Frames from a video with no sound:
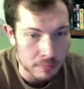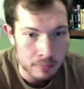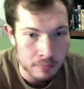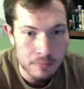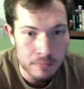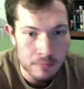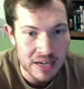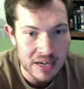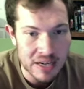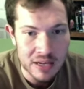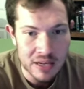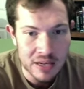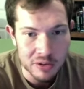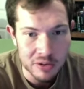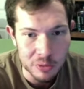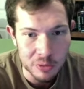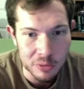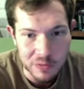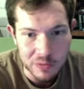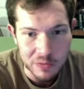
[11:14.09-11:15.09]
many other
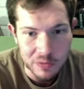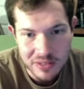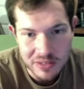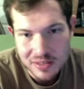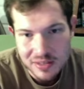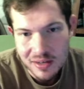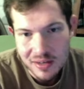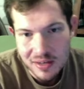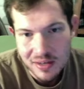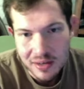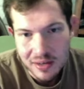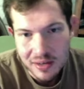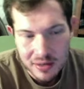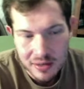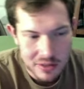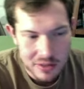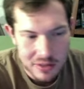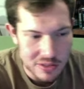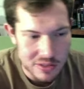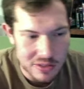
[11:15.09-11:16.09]
movies.
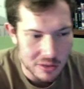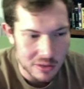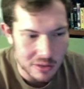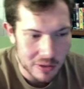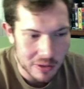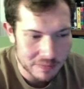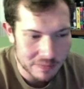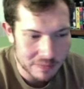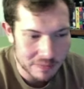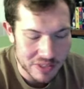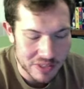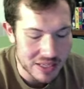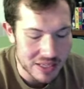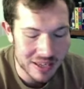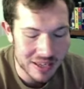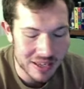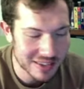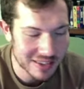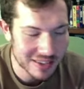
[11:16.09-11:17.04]
So uh, yeah.